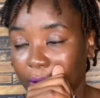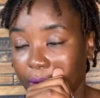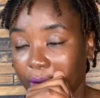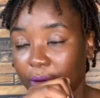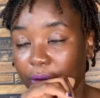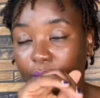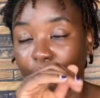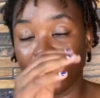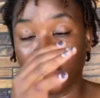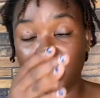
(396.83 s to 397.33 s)

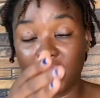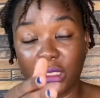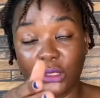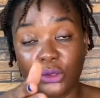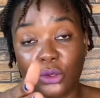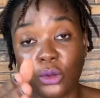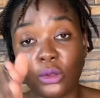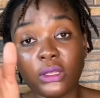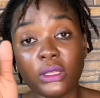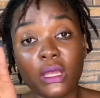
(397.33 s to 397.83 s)
what is it
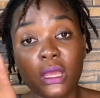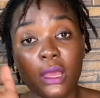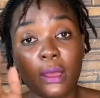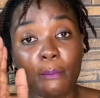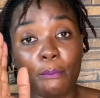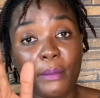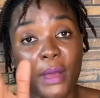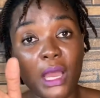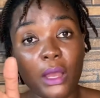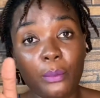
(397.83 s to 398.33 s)
called,
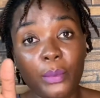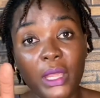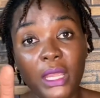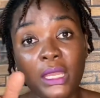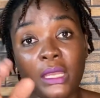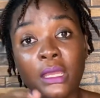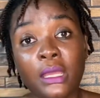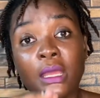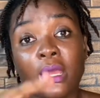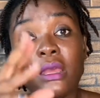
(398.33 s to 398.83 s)
back
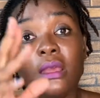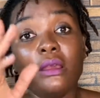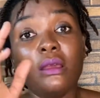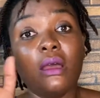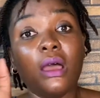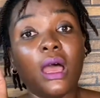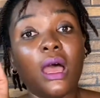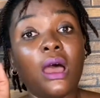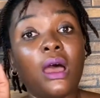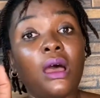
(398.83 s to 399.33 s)
pain,
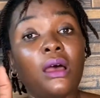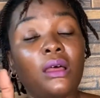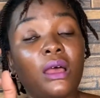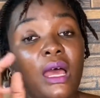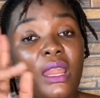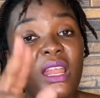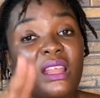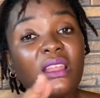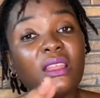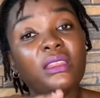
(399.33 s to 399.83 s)

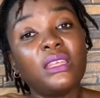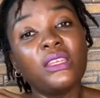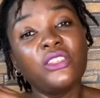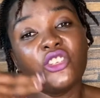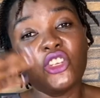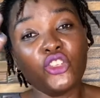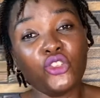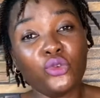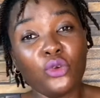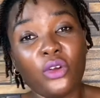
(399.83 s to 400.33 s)
another thing
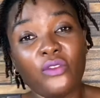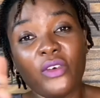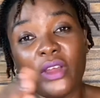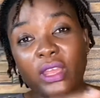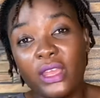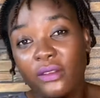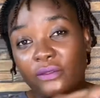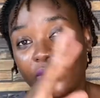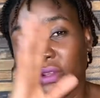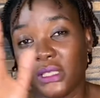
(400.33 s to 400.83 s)
just to
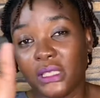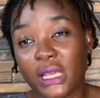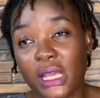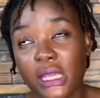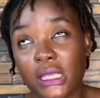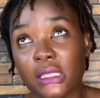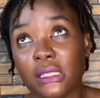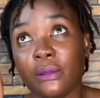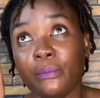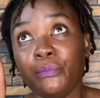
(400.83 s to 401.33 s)

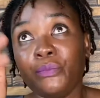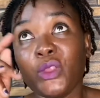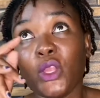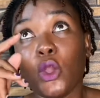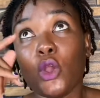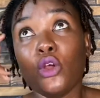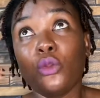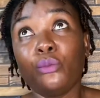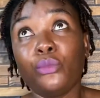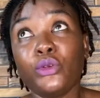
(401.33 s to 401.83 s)
overemphasize
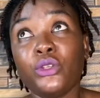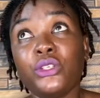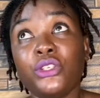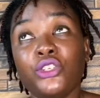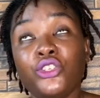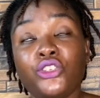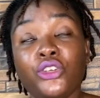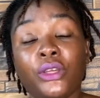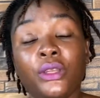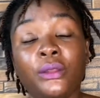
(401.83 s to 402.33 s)
on
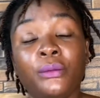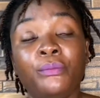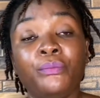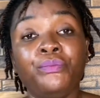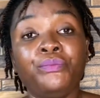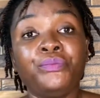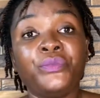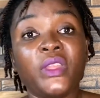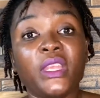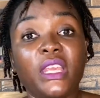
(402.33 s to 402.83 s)
position:
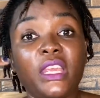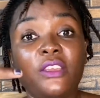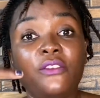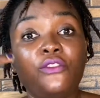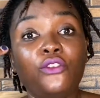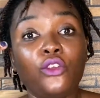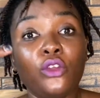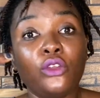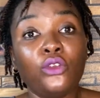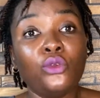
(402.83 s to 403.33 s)
if
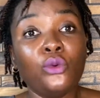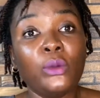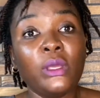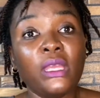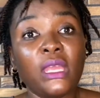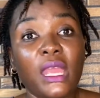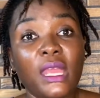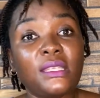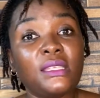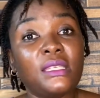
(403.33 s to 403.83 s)
you're doing
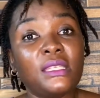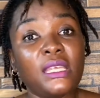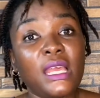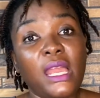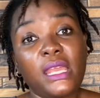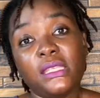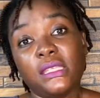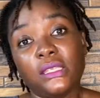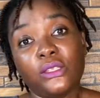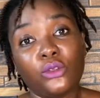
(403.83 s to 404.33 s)

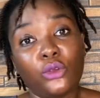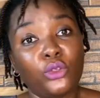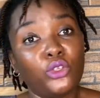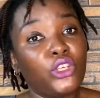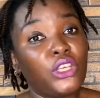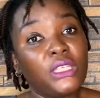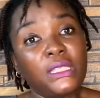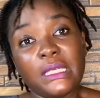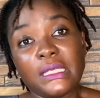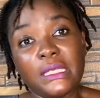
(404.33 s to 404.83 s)
exercises or
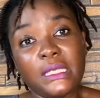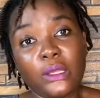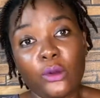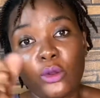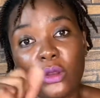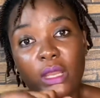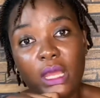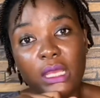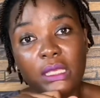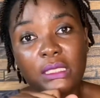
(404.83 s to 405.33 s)
just started on
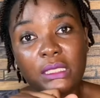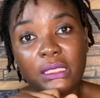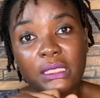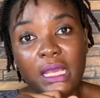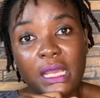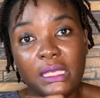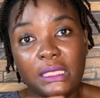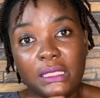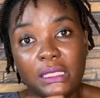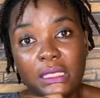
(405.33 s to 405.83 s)

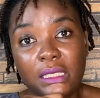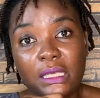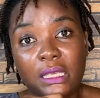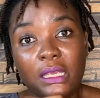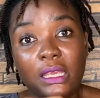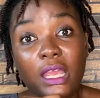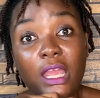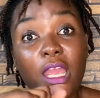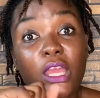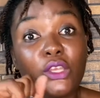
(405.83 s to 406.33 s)
exercising
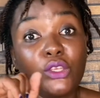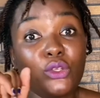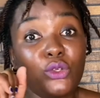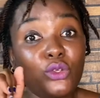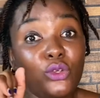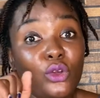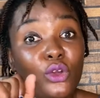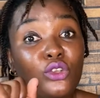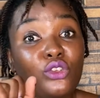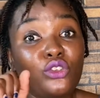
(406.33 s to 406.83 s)
and you
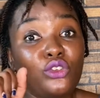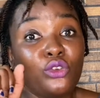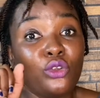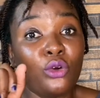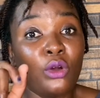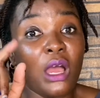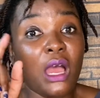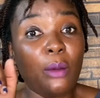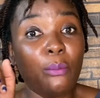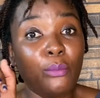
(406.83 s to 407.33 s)
don't know
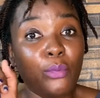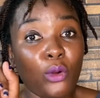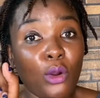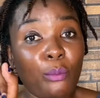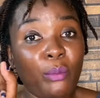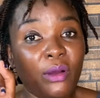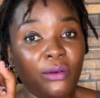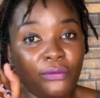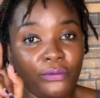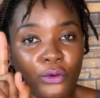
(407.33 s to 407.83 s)
a
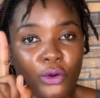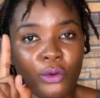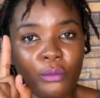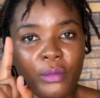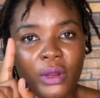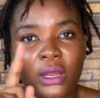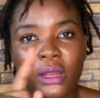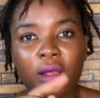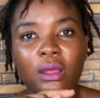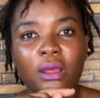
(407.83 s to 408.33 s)
proper form,
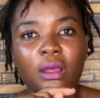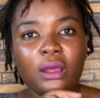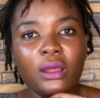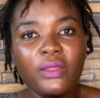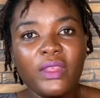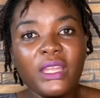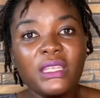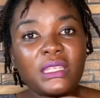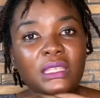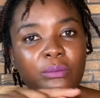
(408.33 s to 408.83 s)

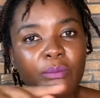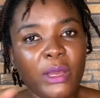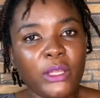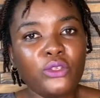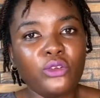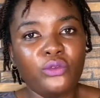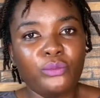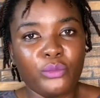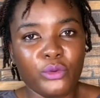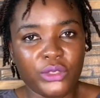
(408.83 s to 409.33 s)
that is part
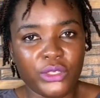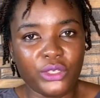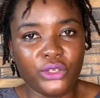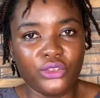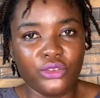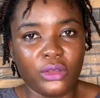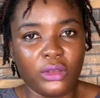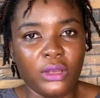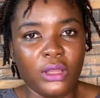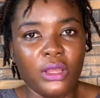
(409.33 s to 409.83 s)
of
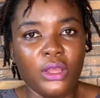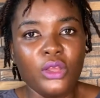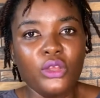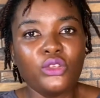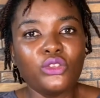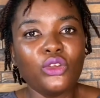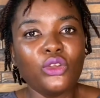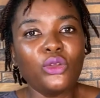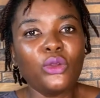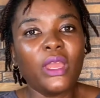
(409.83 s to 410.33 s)
position.
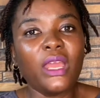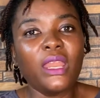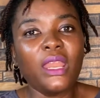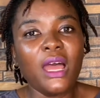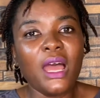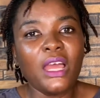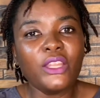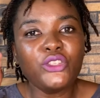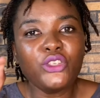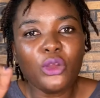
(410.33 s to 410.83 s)
So you can
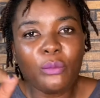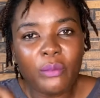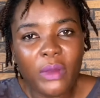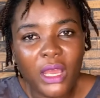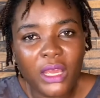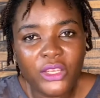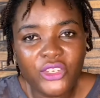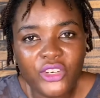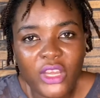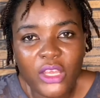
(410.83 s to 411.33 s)
hurt your
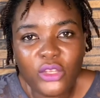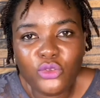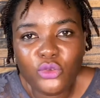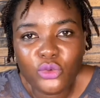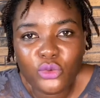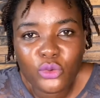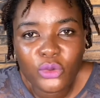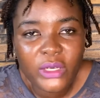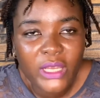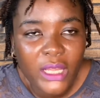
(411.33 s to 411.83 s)
back trying to
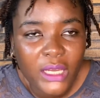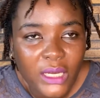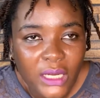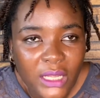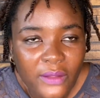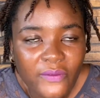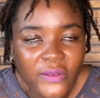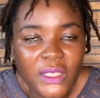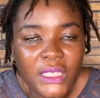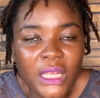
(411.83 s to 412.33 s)
do
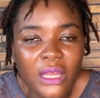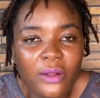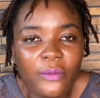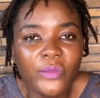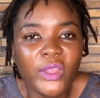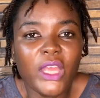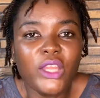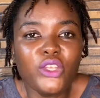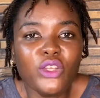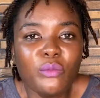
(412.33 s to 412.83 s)
deadlifts
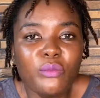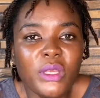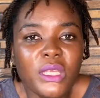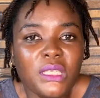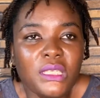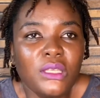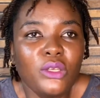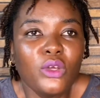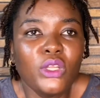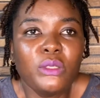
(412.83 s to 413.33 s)
and you're busy
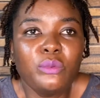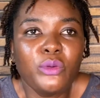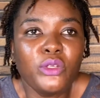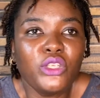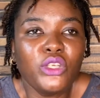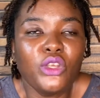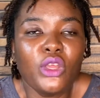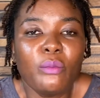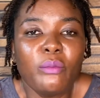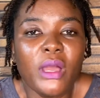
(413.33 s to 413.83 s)
not
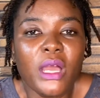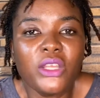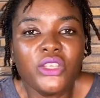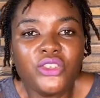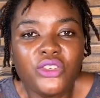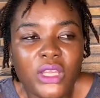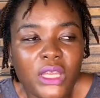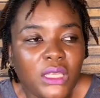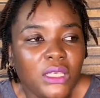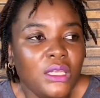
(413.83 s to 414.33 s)
putting your back
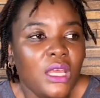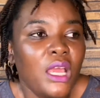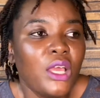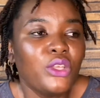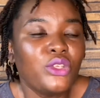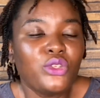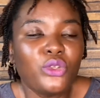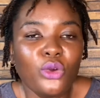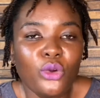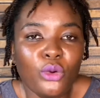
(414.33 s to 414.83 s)
straight.
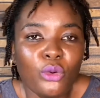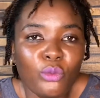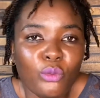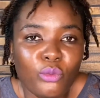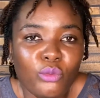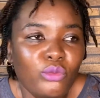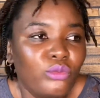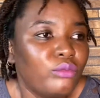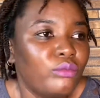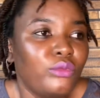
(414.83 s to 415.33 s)

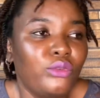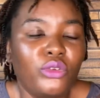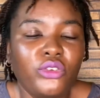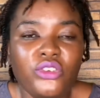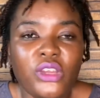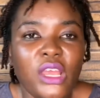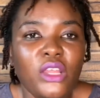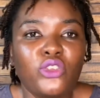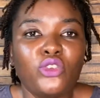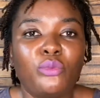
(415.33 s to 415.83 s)
So you're
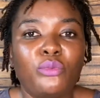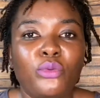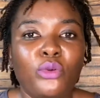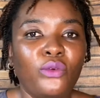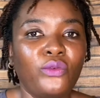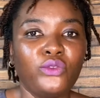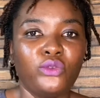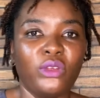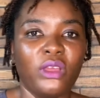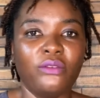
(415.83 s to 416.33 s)
trying to prove
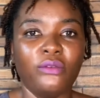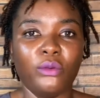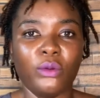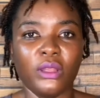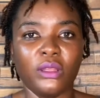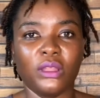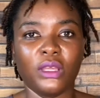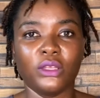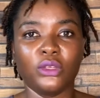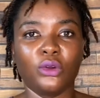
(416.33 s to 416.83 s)
to everyone
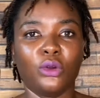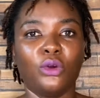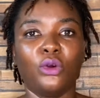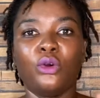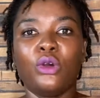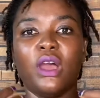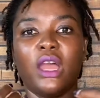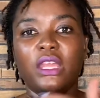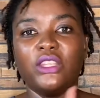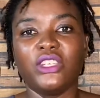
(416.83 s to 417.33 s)
that, oh,
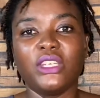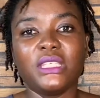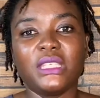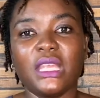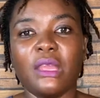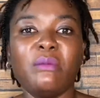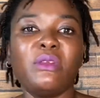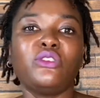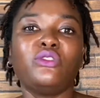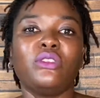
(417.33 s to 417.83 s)
I just
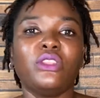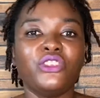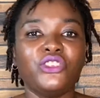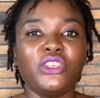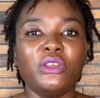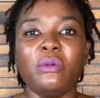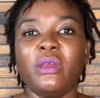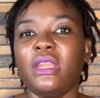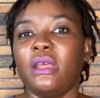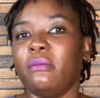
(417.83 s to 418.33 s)
came into the gym
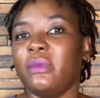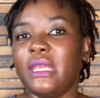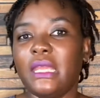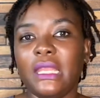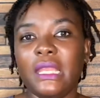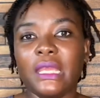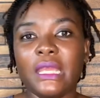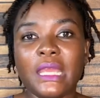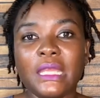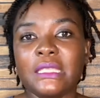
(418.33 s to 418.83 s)
and I'm
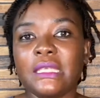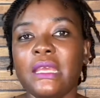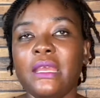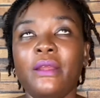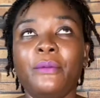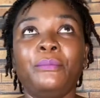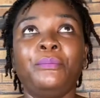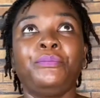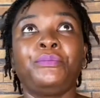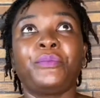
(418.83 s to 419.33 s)
killing it.
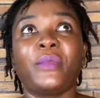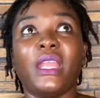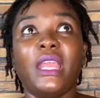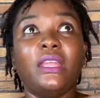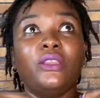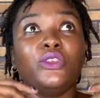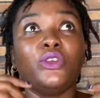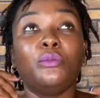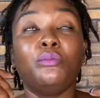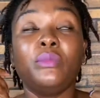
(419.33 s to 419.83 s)
And
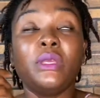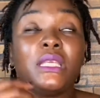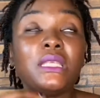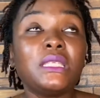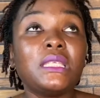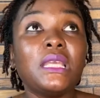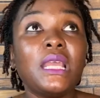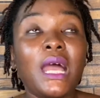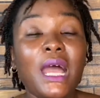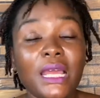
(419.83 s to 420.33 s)
you're
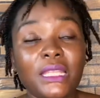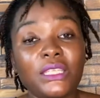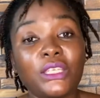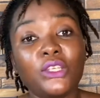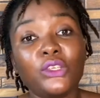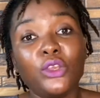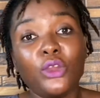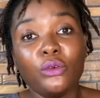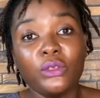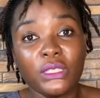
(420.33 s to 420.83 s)
busy hurting
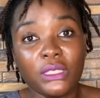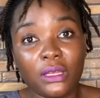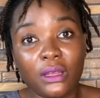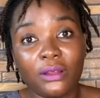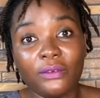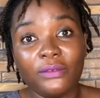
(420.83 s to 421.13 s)
yourself